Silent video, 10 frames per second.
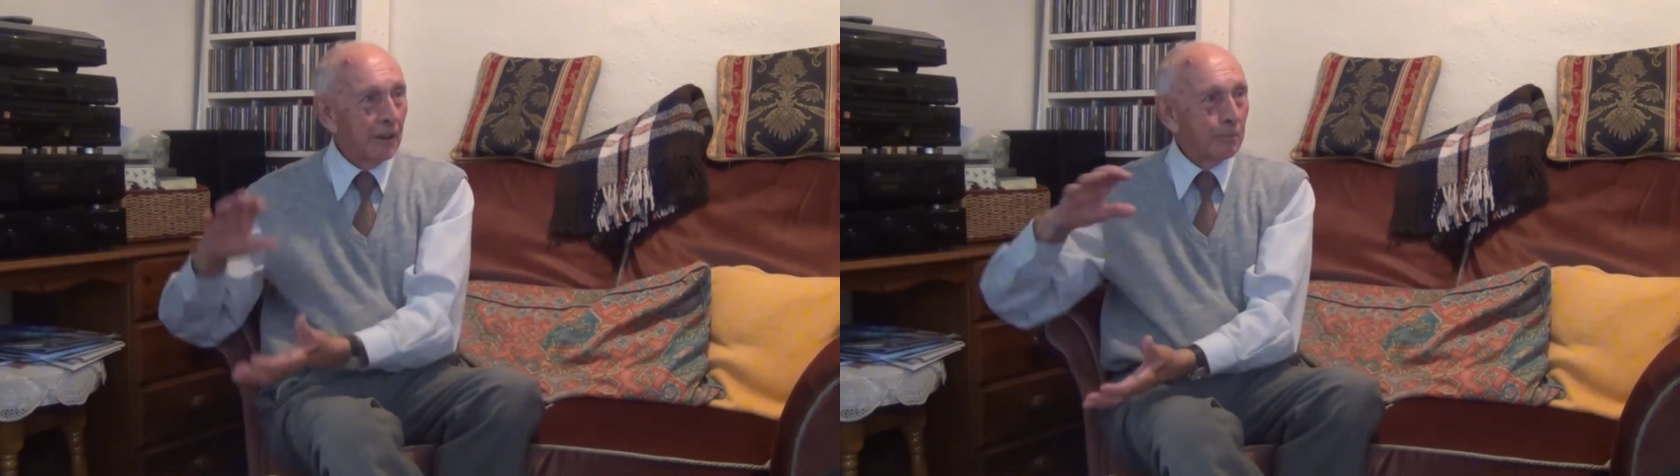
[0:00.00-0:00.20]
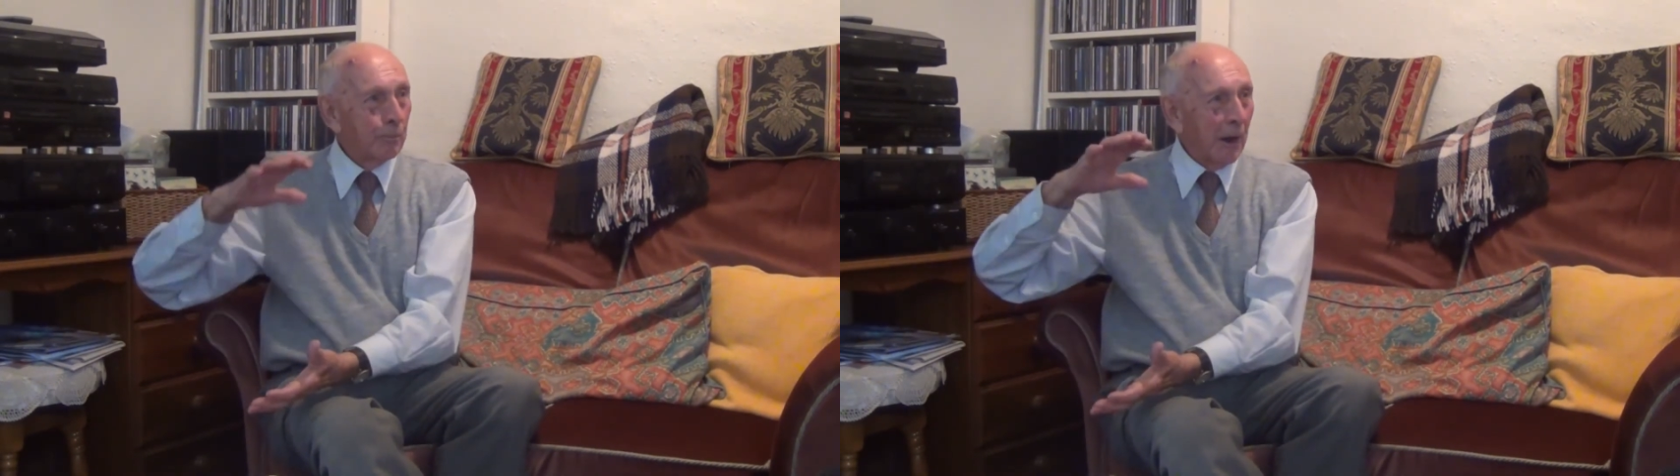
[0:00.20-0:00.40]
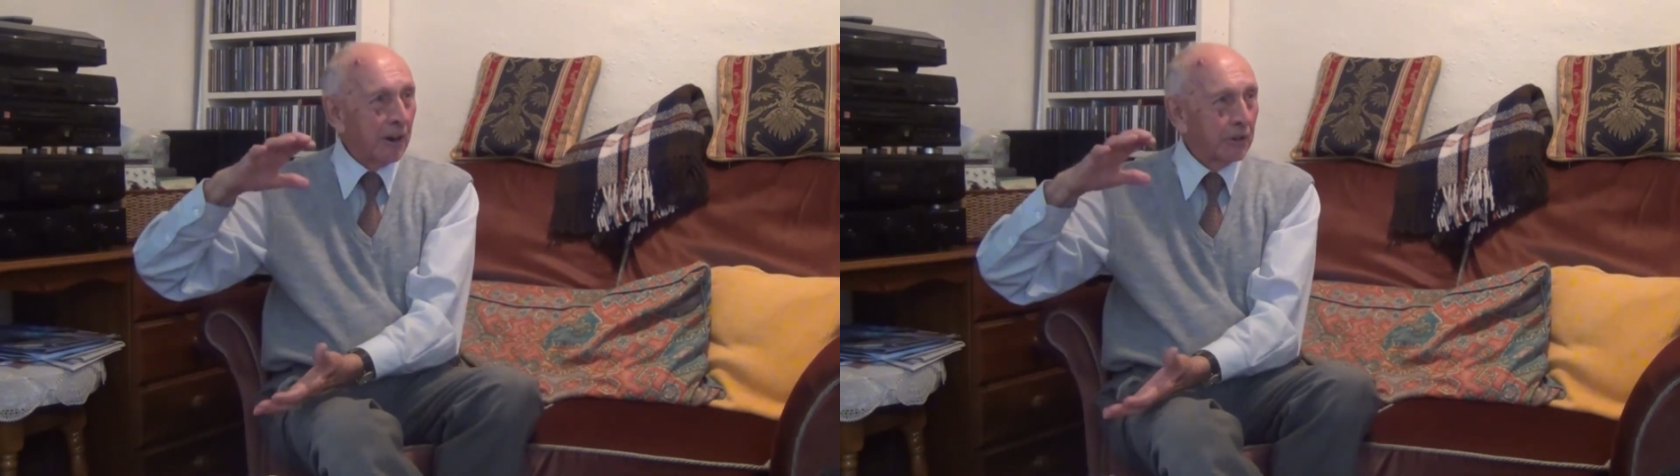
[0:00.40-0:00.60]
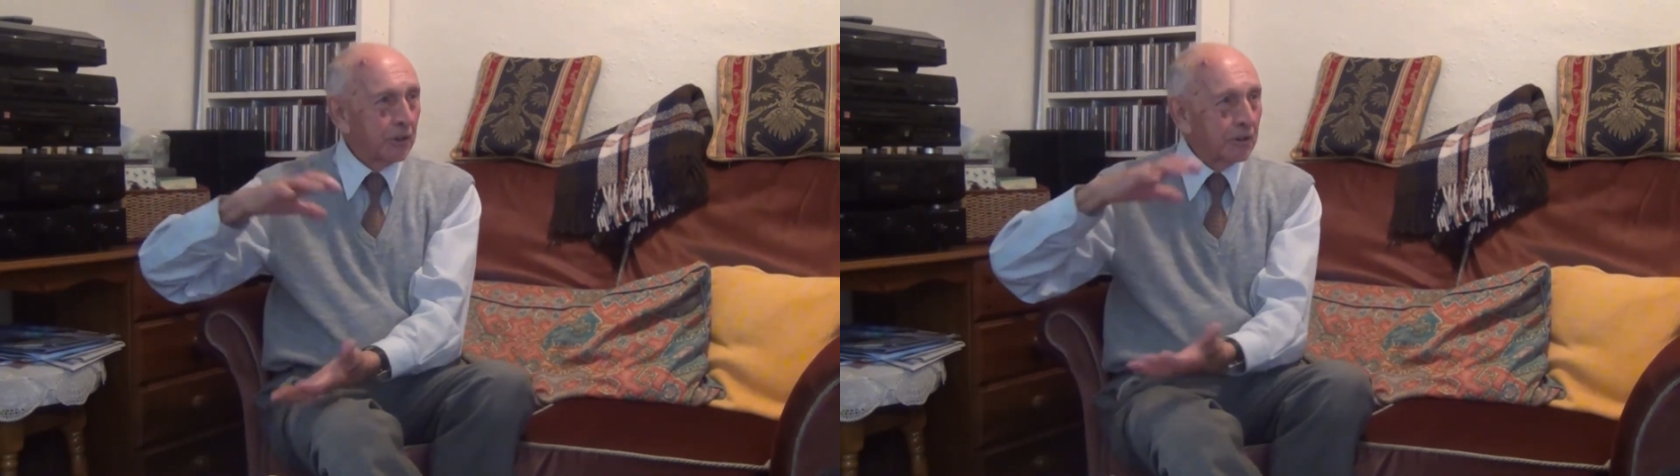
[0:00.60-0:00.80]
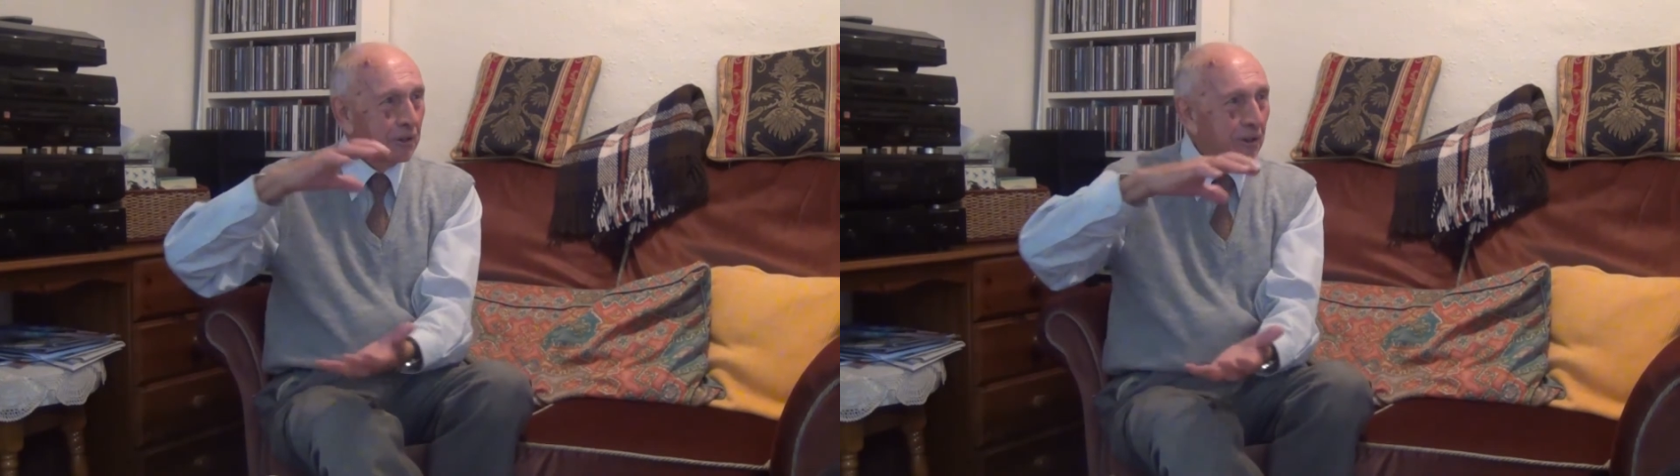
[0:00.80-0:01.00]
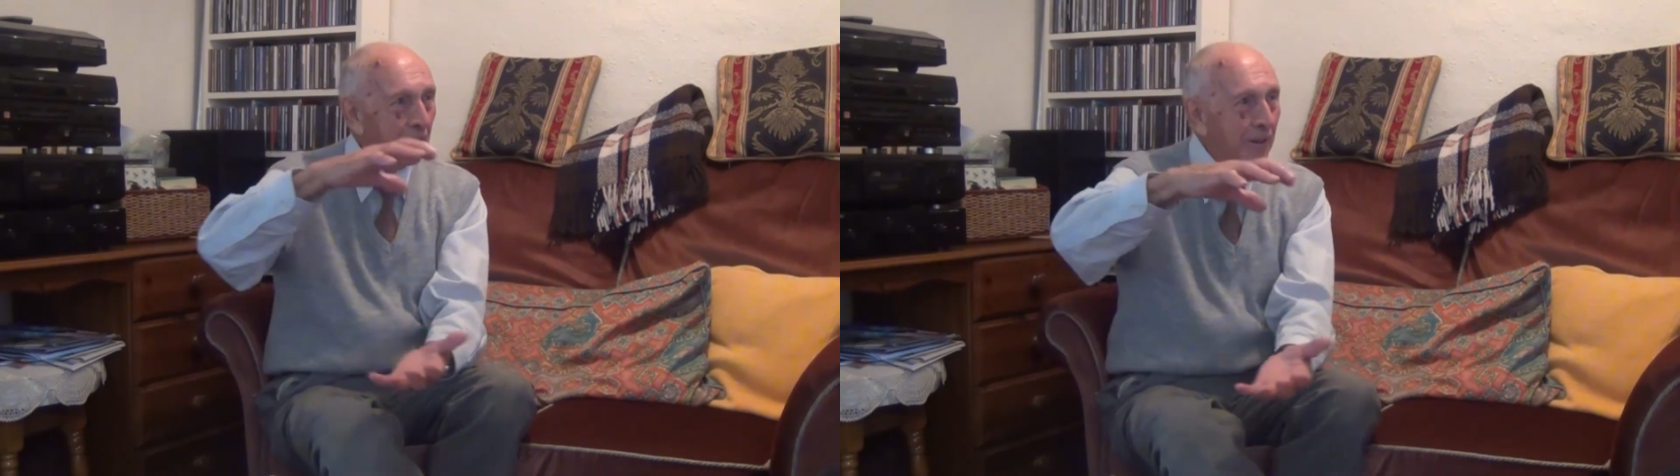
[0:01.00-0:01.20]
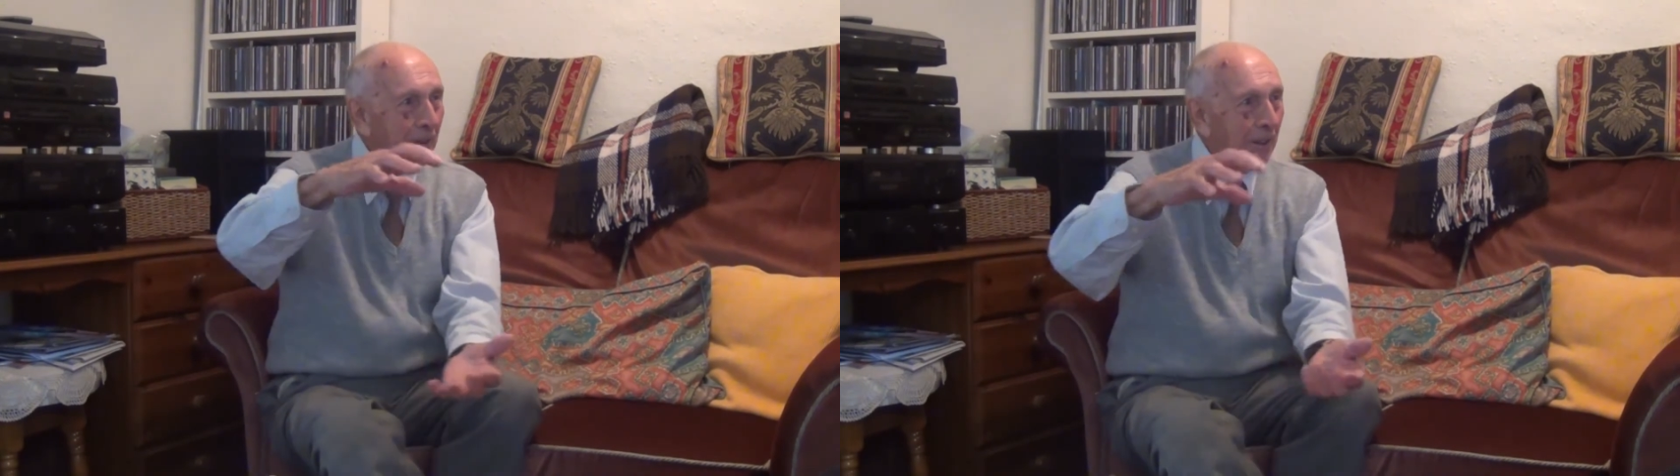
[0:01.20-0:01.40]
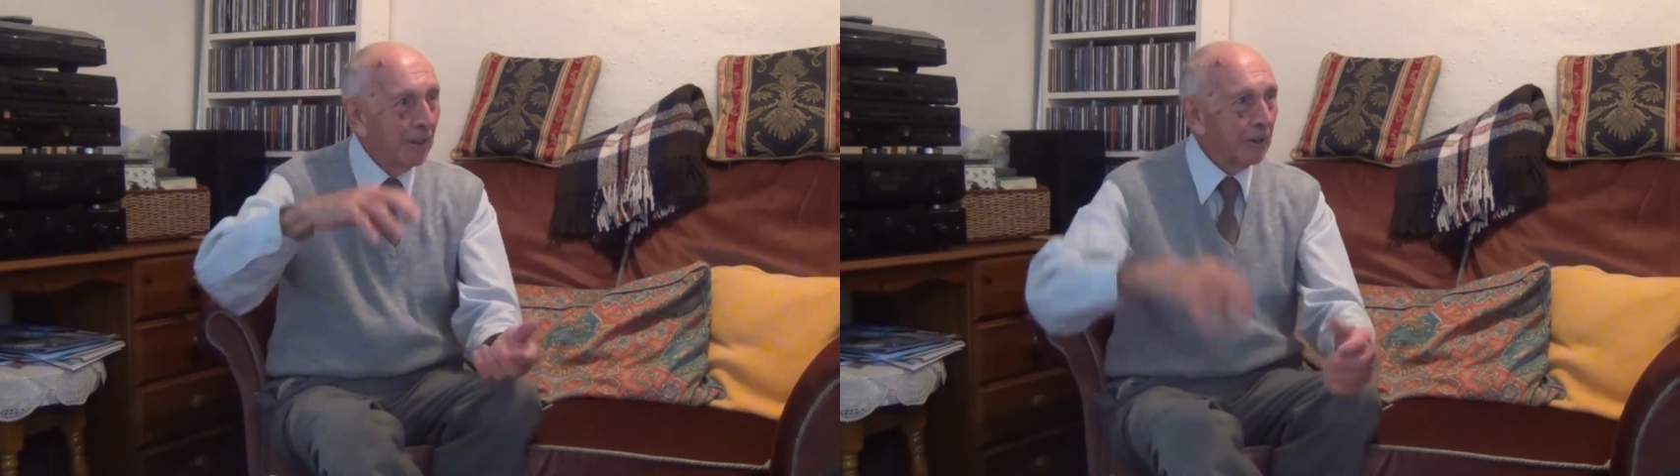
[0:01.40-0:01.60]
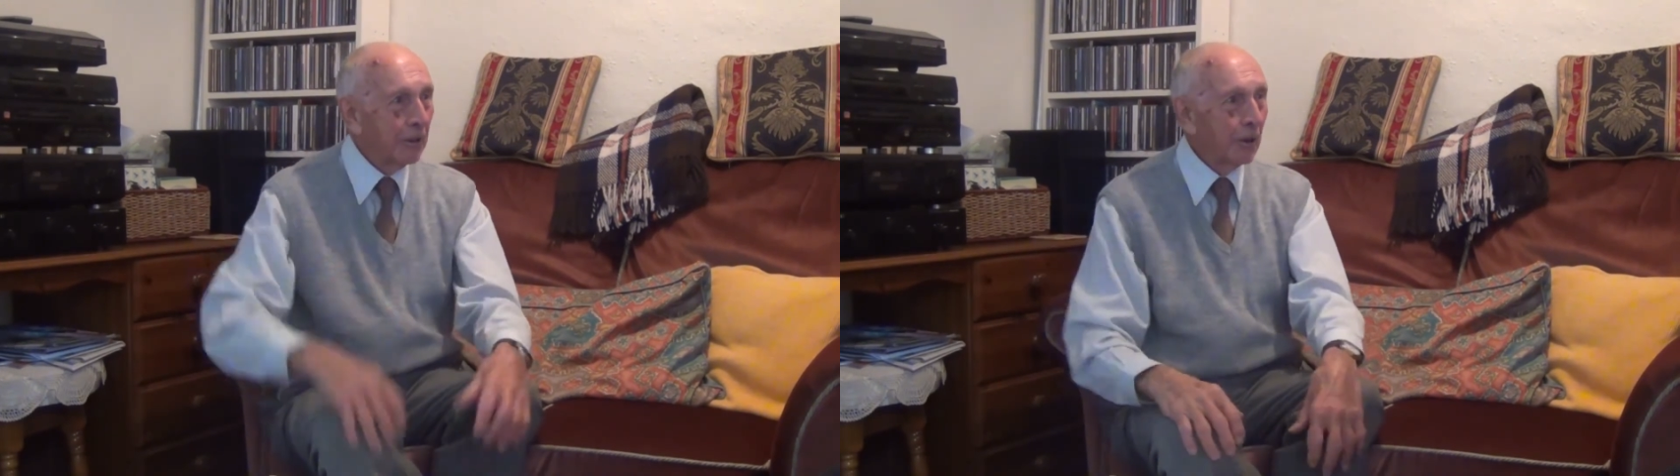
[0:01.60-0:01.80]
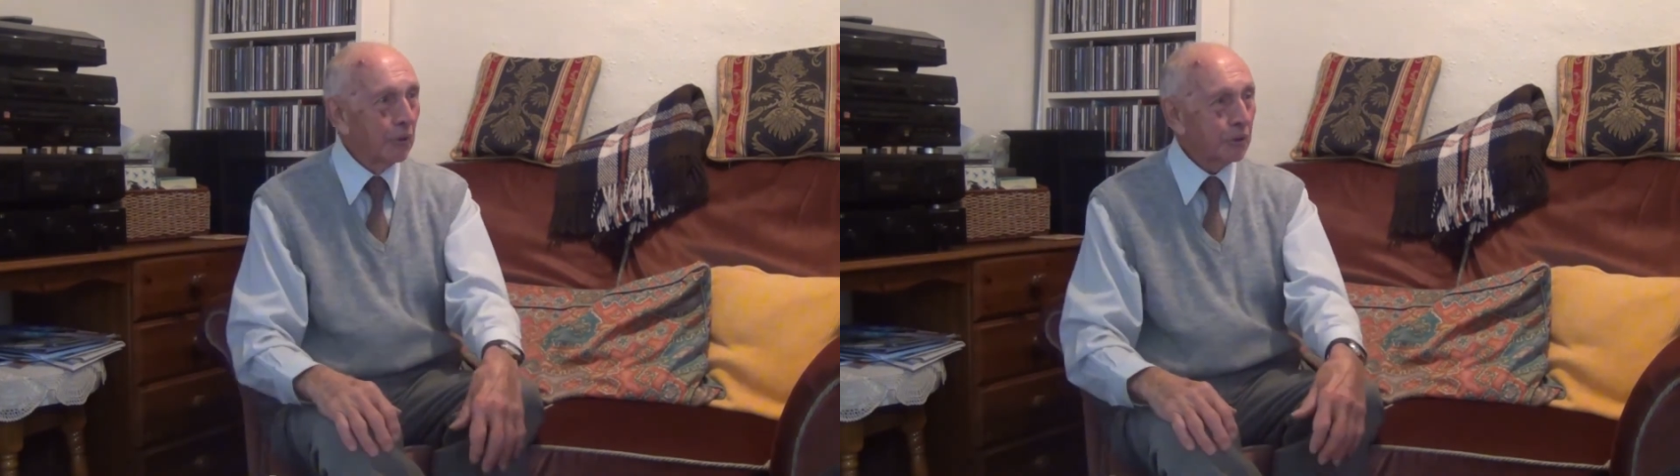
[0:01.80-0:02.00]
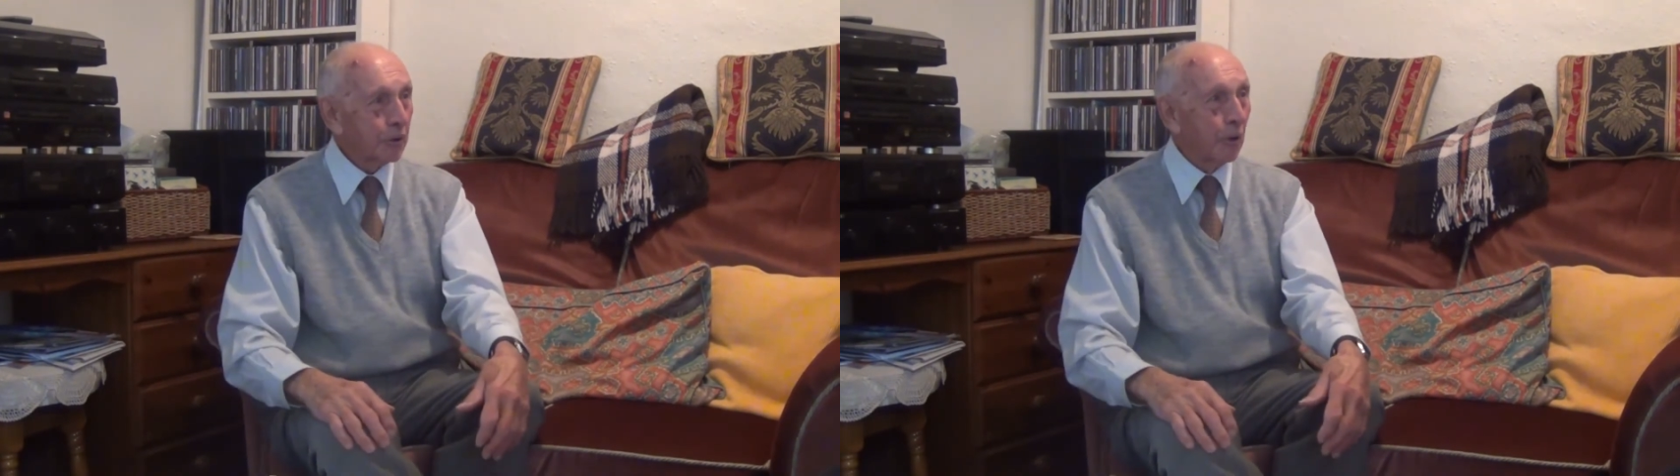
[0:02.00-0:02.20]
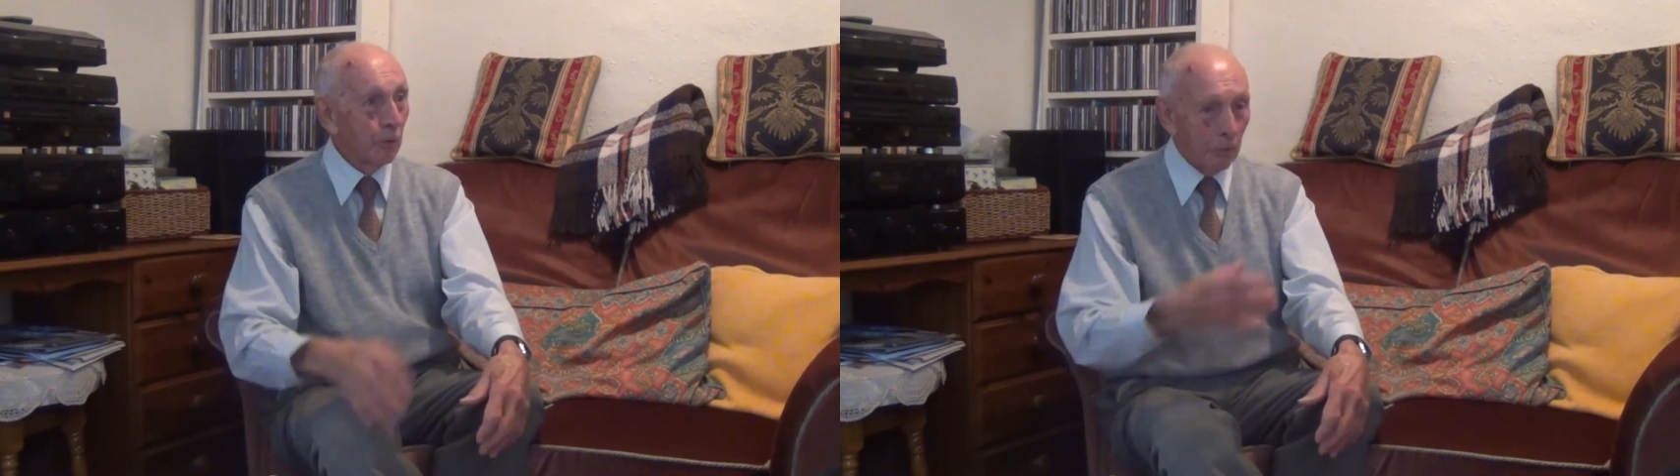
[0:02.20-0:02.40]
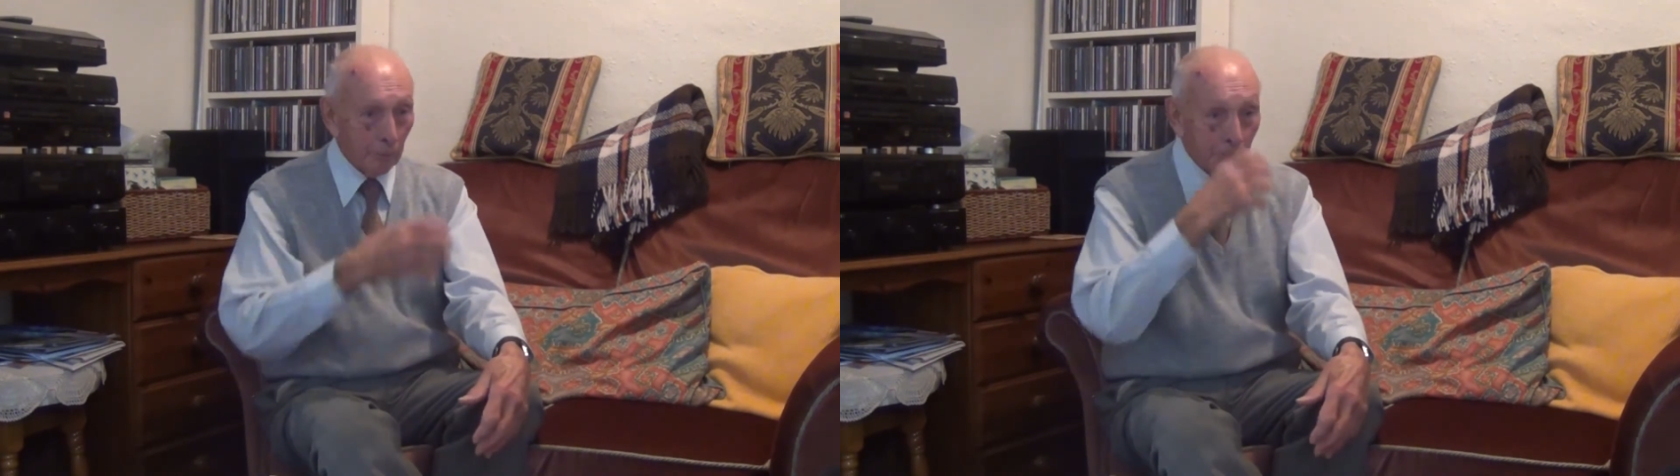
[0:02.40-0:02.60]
in packages and telling you know, so